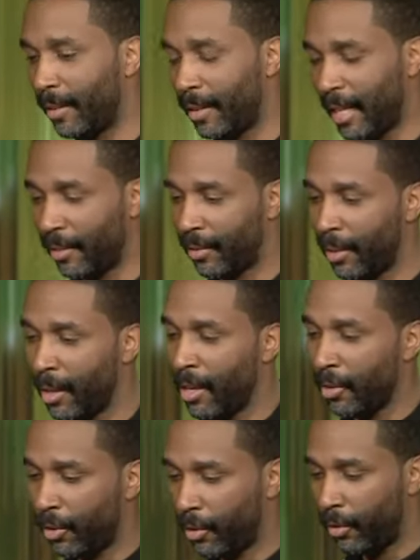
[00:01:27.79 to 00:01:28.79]
this
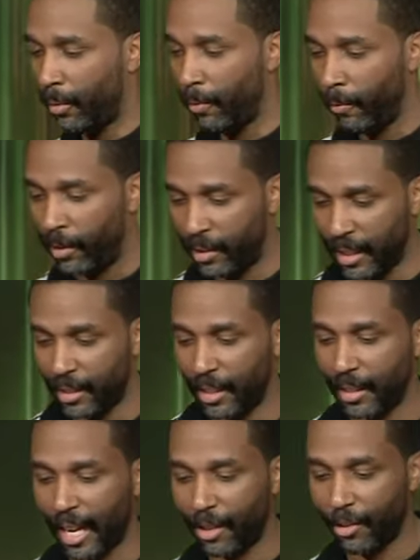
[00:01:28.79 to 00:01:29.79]

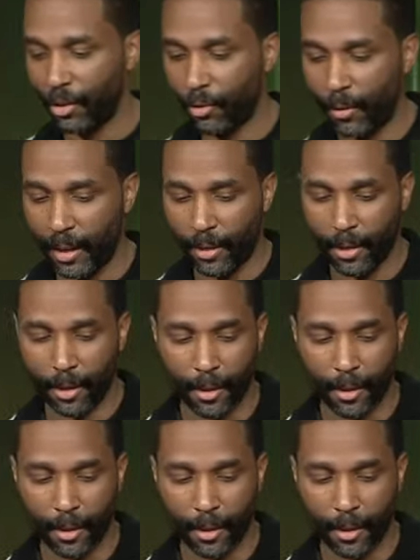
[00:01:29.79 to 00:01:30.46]
resistance and strength